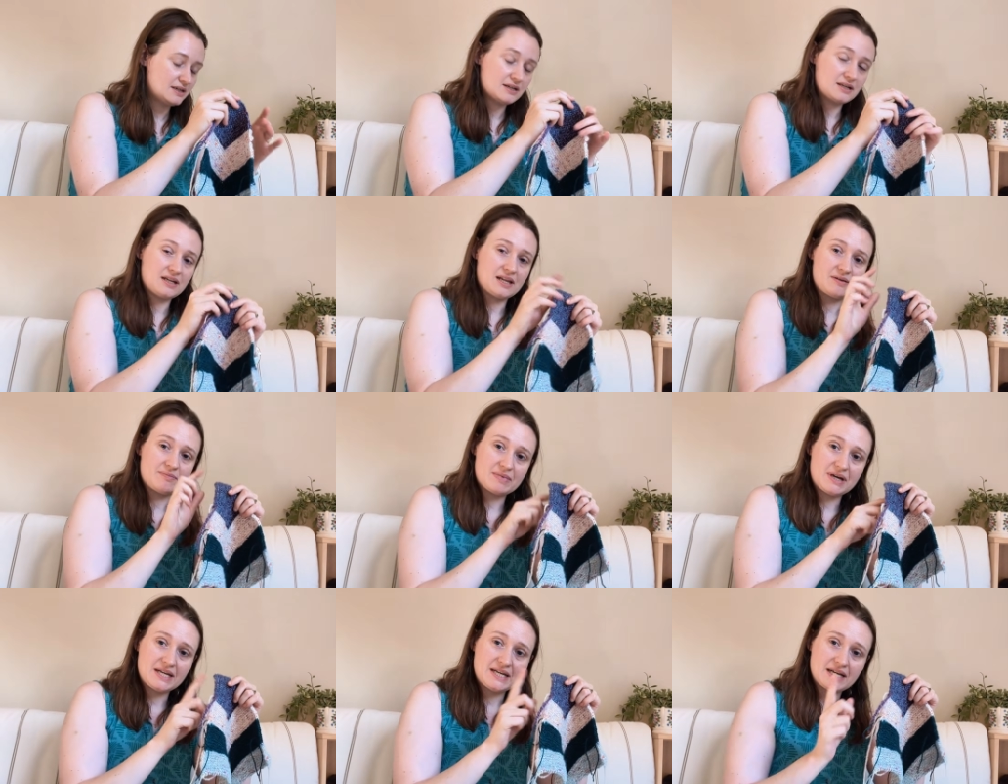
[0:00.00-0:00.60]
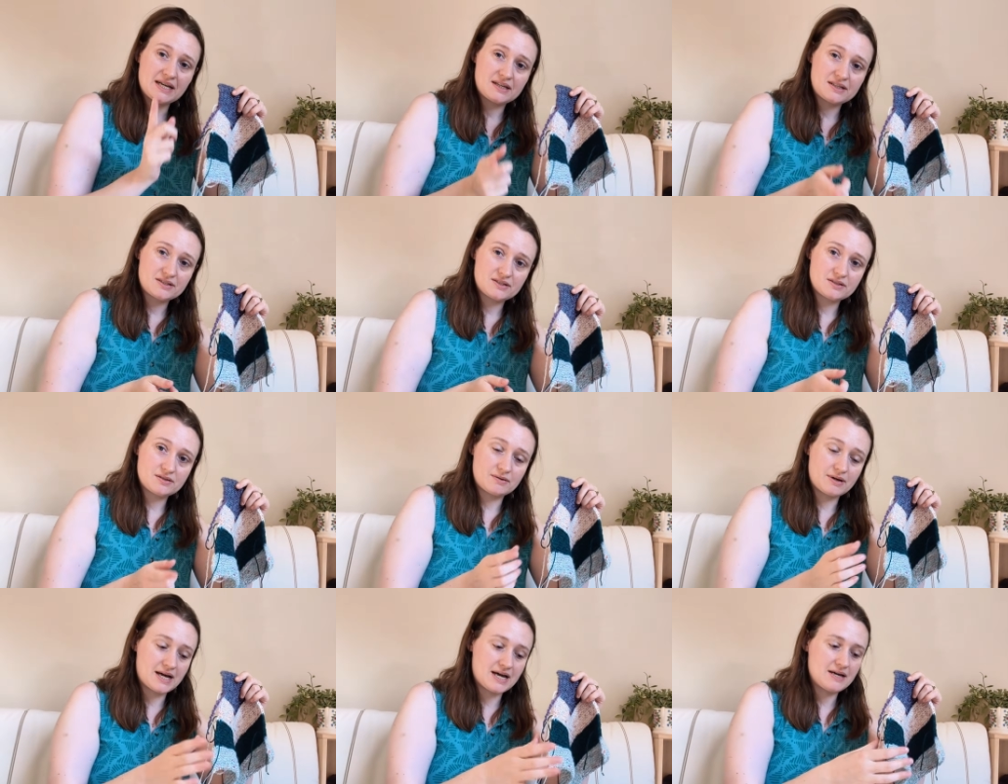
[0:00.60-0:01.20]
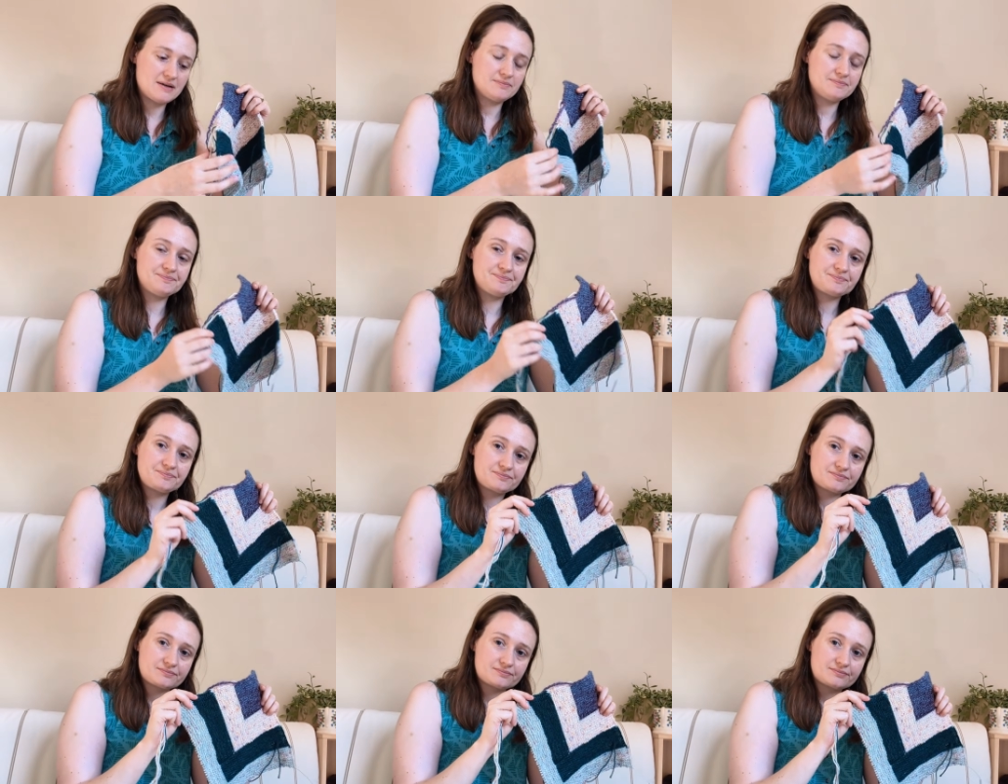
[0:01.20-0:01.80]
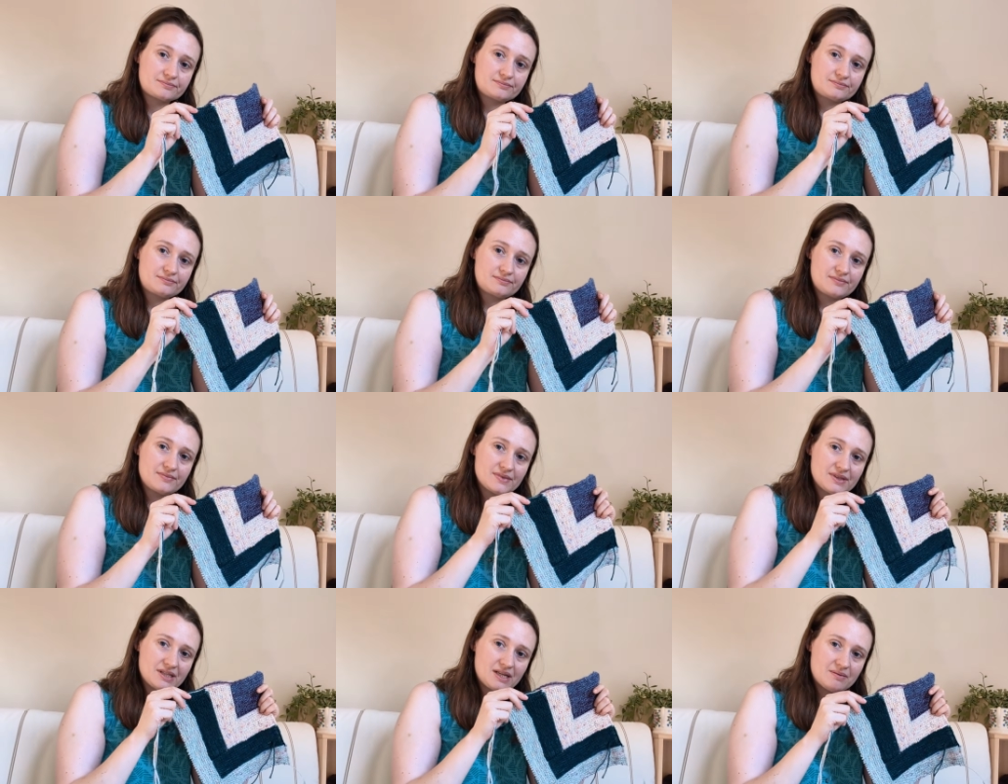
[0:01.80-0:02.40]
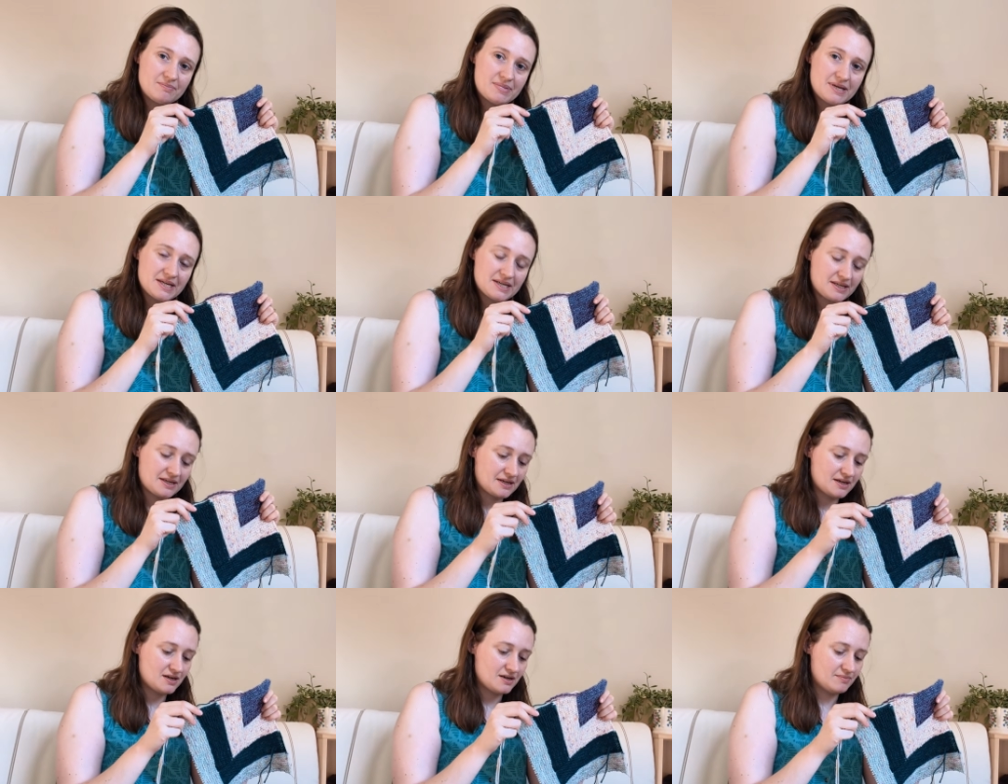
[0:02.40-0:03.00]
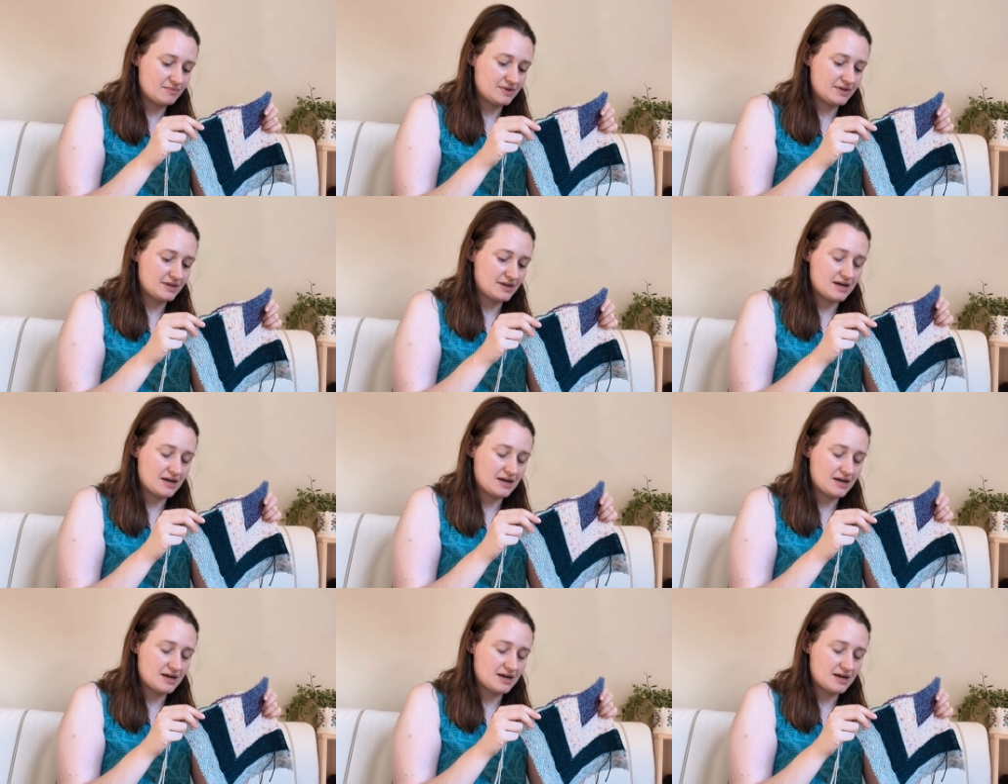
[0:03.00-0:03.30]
like my next square I'm picking up.